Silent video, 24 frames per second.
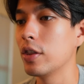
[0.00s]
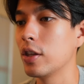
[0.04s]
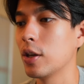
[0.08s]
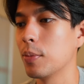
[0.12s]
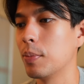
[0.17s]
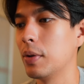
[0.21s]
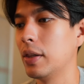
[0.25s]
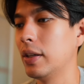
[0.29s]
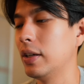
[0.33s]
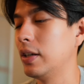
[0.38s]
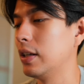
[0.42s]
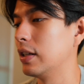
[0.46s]
the
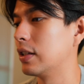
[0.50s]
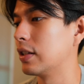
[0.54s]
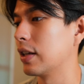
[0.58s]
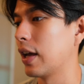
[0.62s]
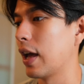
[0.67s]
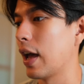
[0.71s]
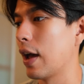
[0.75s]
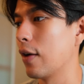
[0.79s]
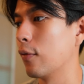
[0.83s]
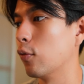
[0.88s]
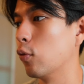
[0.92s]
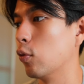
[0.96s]
ability to
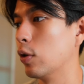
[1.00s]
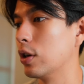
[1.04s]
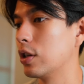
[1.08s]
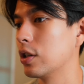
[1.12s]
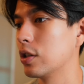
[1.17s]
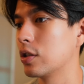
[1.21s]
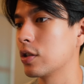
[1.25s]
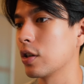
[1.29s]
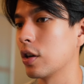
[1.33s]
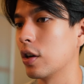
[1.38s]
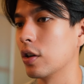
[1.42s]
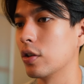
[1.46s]
have
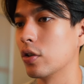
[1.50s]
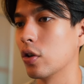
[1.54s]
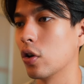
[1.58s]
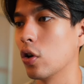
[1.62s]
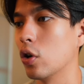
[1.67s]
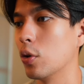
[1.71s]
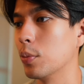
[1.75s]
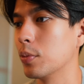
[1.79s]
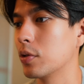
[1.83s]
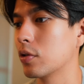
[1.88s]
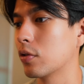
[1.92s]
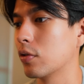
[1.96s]
widgets on your
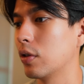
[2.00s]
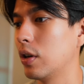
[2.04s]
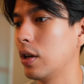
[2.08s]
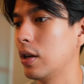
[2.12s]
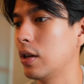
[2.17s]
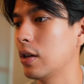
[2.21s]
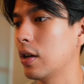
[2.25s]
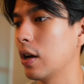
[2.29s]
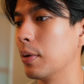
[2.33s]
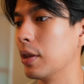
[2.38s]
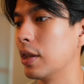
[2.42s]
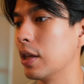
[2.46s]
home
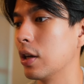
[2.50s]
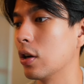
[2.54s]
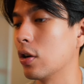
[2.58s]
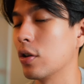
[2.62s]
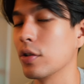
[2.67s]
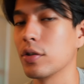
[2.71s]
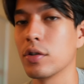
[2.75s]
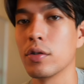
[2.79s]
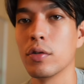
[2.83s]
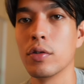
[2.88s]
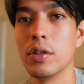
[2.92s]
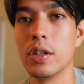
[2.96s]
screen, but then
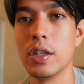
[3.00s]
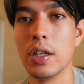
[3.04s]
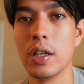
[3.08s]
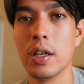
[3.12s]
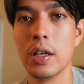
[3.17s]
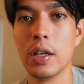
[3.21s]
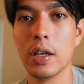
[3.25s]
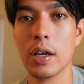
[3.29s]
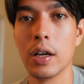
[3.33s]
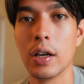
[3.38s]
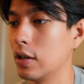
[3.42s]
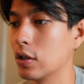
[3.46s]
also
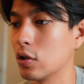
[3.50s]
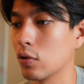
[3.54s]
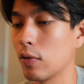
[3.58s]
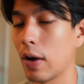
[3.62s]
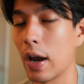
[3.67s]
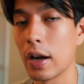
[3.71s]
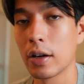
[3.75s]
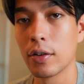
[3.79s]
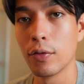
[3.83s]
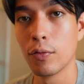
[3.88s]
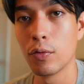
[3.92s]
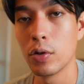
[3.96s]
the
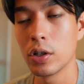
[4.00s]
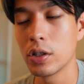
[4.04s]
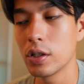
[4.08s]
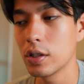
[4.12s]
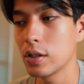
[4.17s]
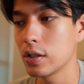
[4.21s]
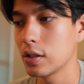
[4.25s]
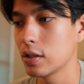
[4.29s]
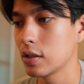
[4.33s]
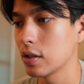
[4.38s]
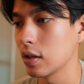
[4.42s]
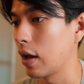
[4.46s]
interactive
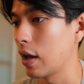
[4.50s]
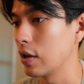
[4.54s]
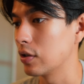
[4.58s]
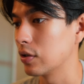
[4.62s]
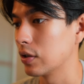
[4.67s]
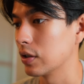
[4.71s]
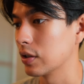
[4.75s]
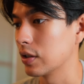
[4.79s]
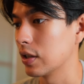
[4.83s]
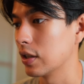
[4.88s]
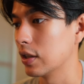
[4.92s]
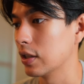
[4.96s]
widgets. As you
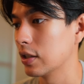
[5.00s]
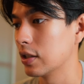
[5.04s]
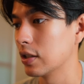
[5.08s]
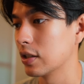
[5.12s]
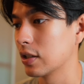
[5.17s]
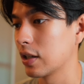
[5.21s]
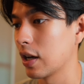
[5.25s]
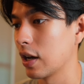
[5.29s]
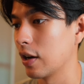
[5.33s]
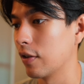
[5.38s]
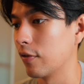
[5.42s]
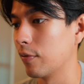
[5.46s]
can see, this is
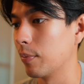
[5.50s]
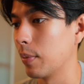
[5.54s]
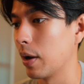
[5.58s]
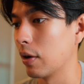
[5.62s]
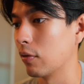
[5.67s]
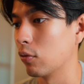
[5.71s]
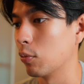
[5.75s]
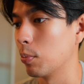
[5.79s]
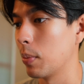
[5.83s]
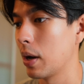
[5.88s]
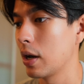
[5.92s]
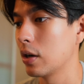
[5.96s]
kind of my
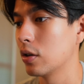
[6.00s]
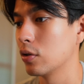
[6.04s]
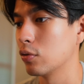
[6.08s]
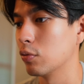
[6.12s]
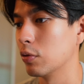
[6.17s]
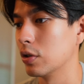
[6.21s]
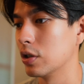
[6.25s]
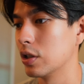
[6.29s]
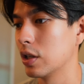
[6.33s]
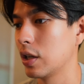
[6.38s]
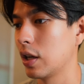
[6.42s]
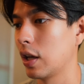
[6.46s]
reminders
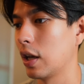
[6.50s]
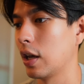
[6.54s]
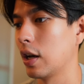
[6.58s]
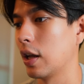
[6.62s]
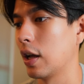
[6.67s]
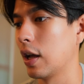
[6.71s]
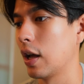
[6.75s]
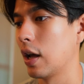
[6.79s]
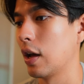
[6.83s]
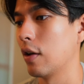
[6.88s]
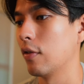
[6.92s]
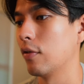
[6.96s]
widget and I
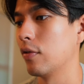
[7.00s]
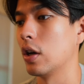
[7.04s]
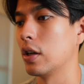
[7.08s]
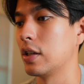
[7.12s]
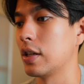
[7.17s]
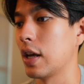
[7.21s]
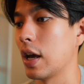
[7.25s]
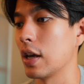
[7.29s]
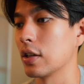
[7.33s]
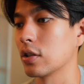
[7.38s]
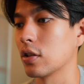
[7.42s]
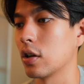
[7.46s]
have a
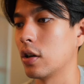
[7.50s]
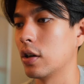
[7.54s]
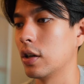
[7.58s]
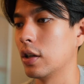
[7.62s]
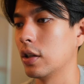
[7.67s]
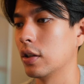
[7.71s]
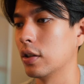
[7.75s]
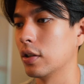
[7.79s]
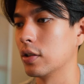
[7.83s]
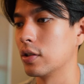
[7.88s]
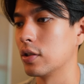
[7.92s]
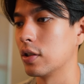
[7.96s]
task on
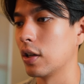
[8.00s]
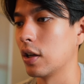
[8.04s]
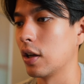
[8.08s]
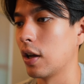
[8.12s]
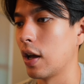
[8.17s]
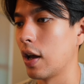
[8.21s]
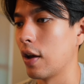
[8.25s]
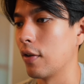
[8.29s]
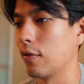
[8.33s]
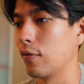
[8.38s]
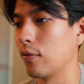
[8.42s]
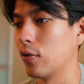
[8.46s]
it. Let's say I
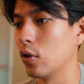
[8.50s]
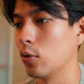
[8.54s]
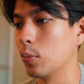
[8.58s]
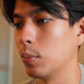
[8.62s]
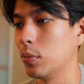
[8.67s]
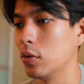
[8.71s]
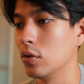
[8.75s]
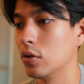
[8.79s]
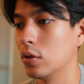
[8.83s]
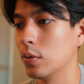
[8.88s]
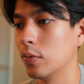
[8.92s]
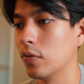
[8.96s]
have film
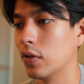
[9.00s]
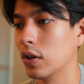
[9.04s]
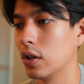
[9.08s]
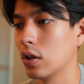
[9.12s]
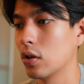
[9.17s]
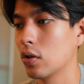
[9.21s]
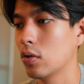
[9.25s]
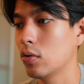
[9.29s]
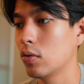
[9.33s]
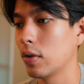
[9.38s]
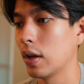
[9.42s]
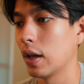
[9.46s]
YouTube
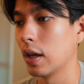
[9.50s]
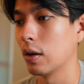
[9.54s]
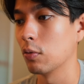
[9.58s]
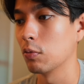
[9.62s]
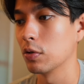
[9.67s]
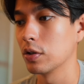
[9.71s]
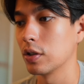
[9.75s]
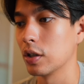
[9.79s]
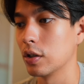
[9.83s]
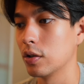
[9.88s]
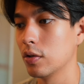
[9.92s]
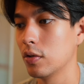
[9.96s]
video. And
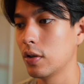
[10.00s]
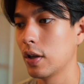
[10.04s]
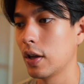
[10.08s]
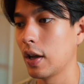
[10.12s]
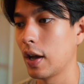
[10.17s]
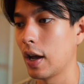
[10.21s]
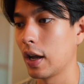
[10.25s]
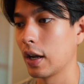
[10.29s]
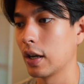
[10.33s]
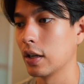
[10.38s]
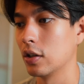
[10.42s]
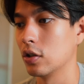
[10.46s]
once I do that,
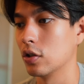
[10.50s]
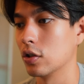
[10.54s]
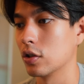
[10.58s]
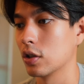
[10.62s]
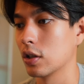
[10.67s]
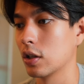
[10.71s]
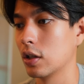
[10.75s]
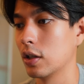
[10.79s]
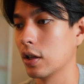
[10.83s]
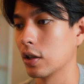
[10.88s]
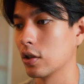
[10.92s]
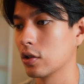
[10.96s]
I can
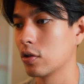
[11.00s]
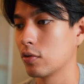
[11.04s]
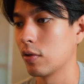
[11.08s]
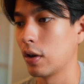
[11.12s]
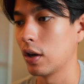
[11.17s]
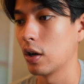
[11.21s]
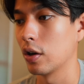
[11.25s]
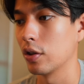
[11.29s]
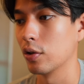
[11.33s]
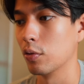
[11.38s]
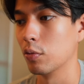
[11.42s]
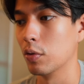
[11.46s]
just click
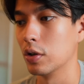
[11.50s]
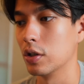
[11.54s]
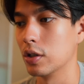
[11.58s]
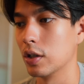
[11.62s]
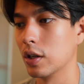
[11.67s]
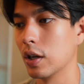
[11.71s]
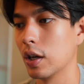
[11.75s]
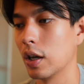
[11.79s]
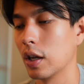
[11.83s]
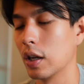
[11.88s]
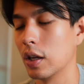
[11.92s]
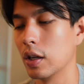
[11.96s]
straight on the
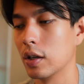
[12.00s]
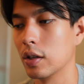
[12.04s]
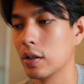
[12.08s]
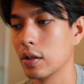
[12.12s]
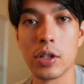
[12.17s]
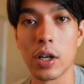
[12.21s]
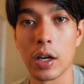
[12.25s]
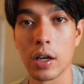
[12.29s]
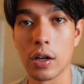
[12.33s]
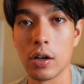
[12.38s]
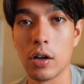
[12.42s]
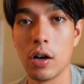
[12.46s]
widget and
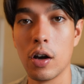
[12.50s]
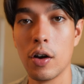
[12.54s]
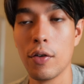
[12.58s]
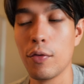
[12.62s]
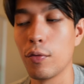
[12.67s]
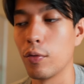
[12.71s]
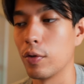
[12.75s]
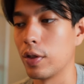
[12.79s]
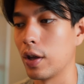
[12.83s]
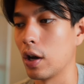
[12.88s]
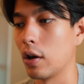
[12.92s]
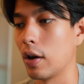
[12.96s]
check it
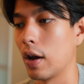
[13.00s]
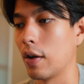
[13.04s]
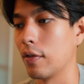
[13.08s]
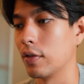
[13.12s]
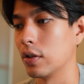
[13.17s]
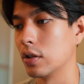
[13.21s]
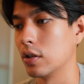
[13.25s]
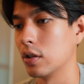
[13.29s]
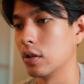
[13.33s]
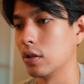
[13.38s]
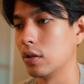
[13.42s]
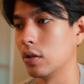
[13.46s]
off without
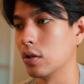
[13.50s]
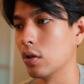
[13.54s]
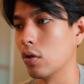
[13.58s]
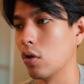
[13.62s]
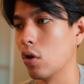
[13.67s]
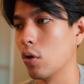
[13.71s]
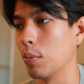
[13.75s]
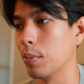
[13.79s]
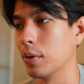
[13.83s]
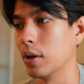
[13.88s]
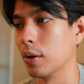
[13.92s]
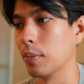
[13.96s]
having to, you know,
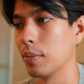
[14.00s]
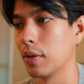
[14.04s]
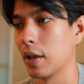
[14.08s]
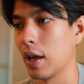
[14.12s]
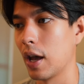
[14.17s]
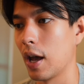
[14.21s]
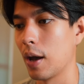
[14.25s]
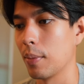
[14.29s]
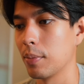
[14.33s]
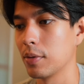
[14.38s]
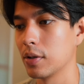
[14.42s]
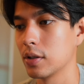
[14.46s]
open up the
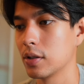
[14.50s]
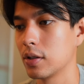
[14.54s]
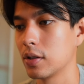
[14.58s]
app and